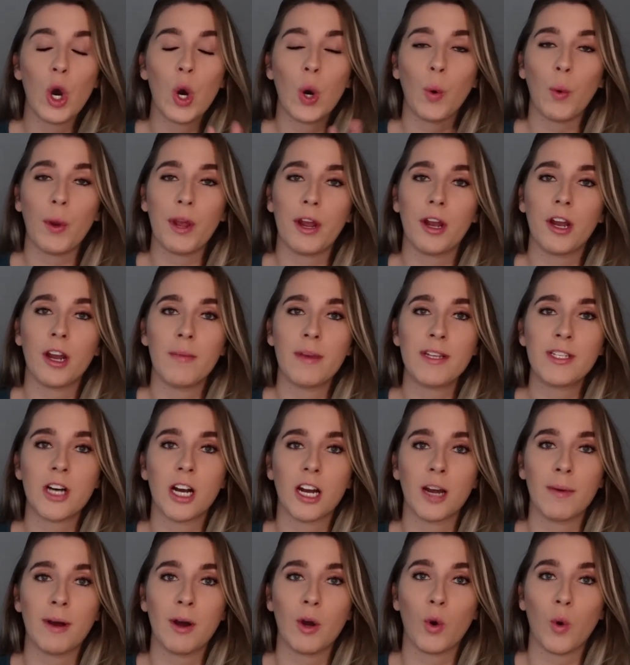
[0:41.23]
we are going to be
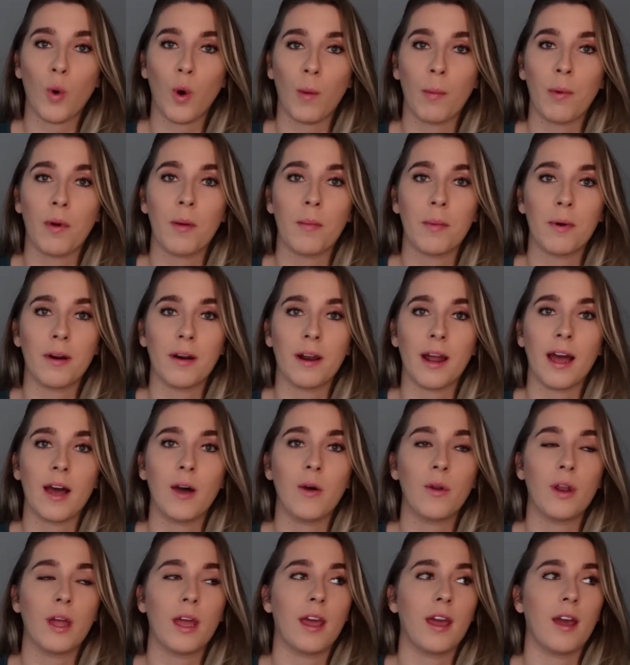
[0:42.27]
talking about corporate
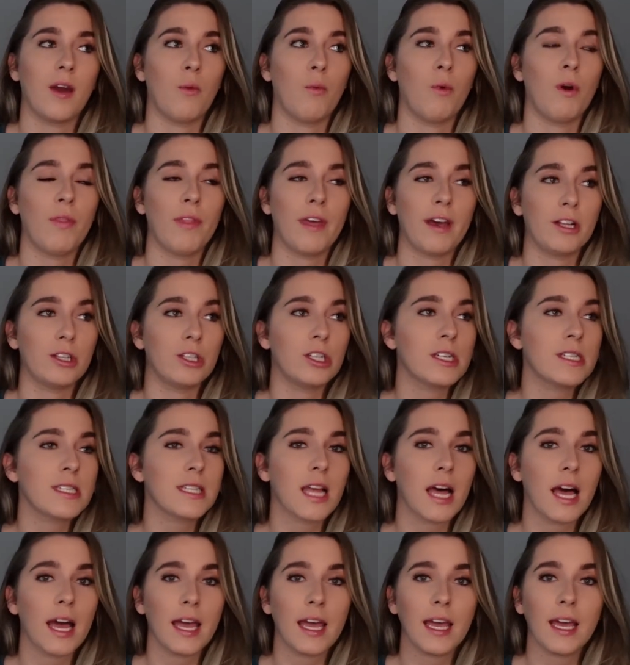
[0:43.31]
burnout and what that looks
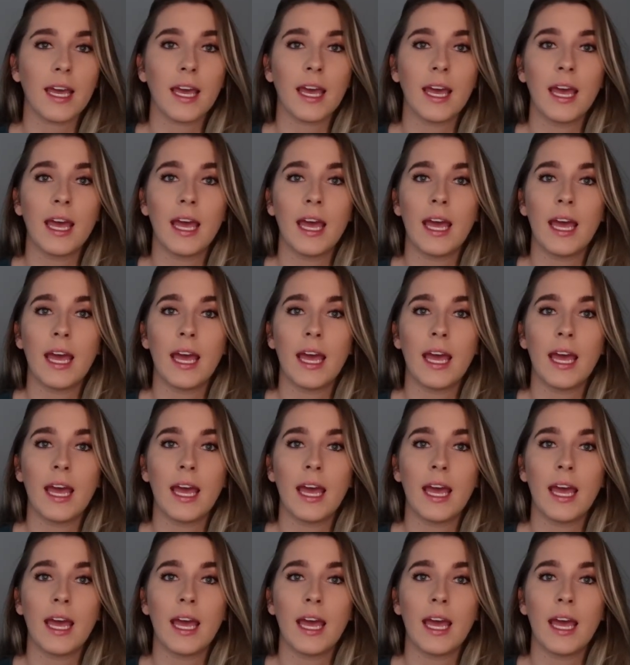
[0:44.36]
like,